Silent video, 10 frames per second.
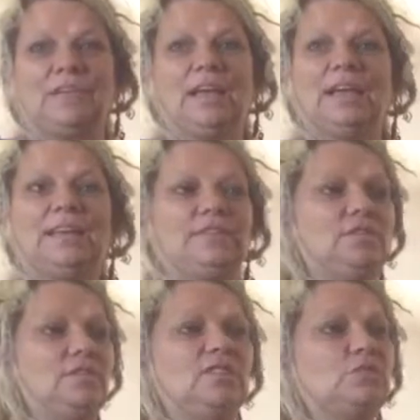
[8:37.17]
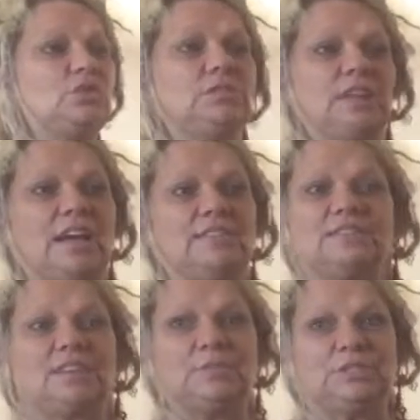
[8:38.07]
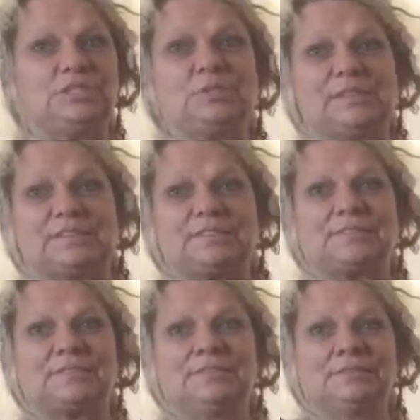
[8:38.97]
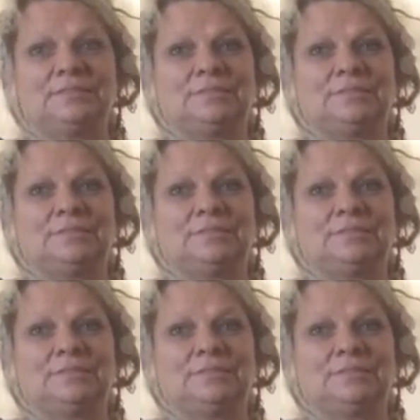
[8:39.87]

And you shouldn't have had the time to do this.